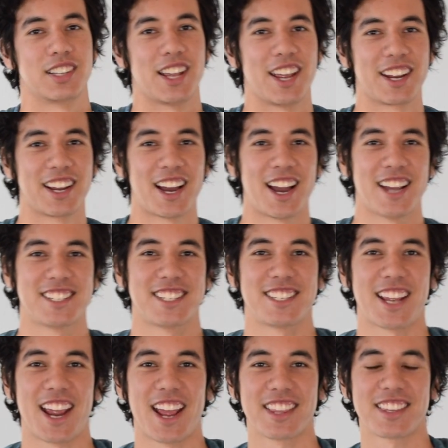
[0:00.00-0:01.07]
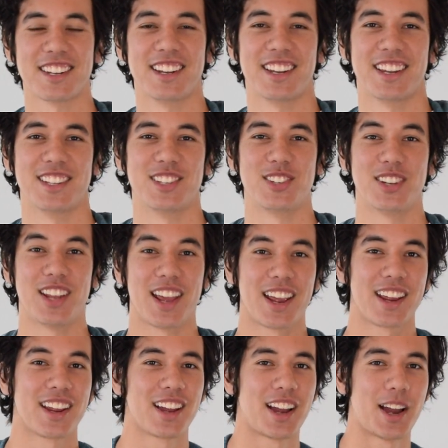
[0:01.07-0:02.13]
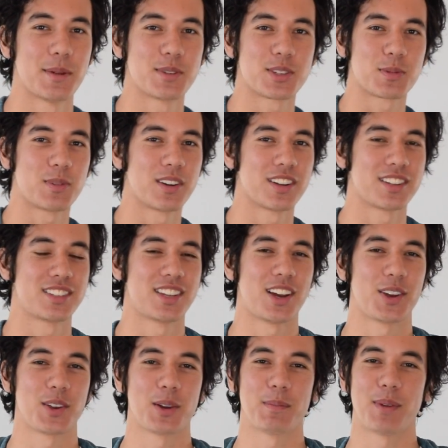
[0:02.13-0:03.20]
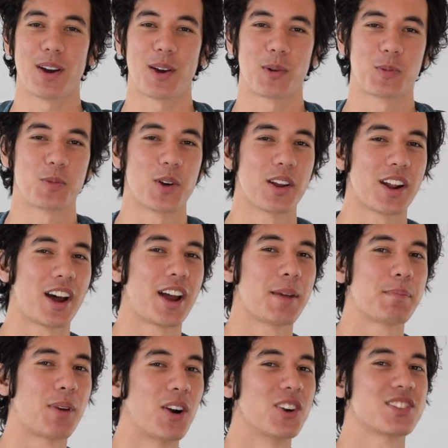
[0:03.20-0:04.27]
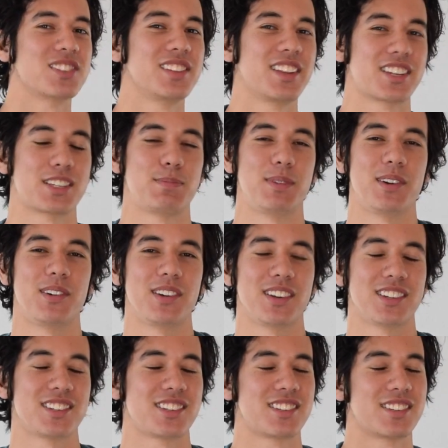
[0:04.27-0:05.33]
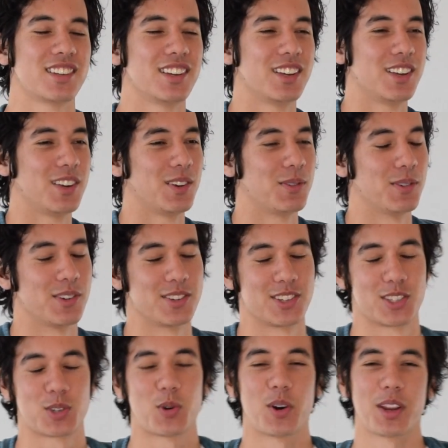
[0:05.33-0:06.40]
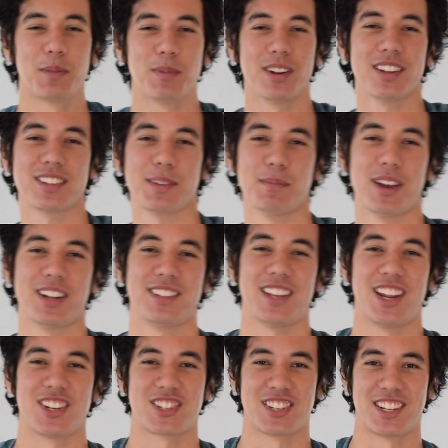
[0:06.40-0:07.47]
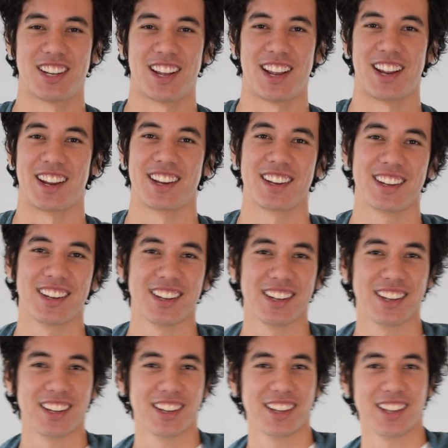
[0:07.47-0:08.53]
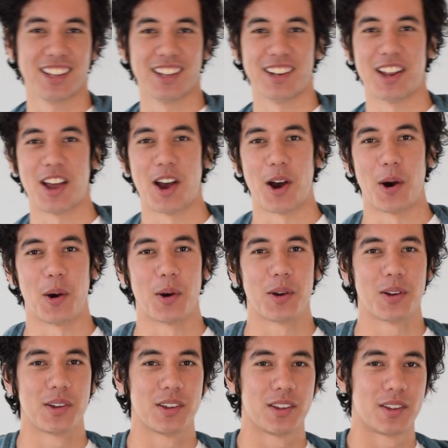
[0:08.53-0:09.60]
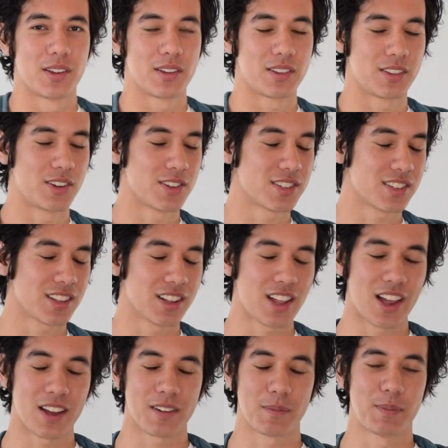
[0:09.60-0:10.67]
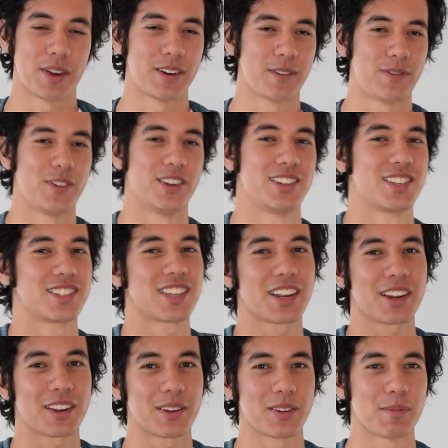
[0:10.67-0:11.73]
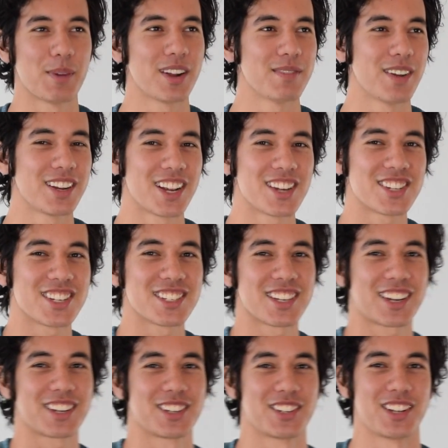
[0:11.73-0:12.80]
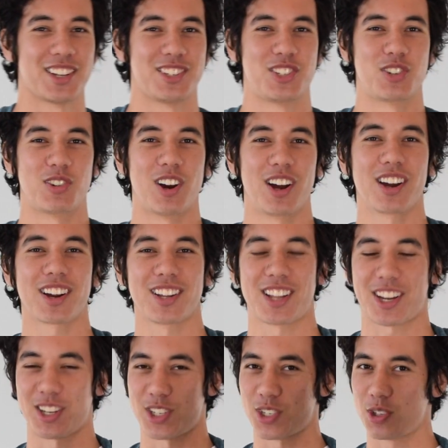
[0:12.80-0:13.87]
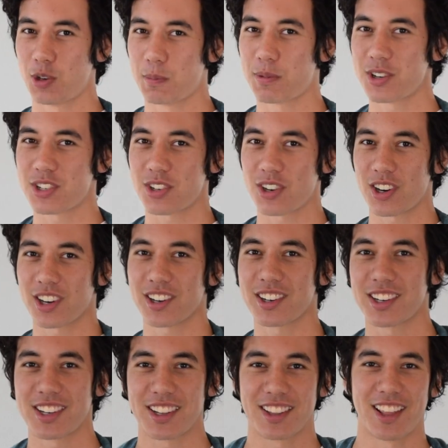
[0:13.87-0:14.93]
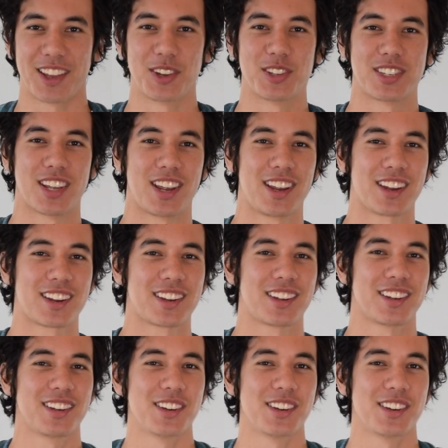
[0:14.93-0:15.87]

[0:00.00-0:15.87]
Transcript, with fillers: Hey guys, it's Anthony, and today I just want to tell you about what I personally experienced. Was it 20 minutes of meditation a day? Now, there's a lot of benefits. It's like med meditation is like a, a drug, like a super drug that you take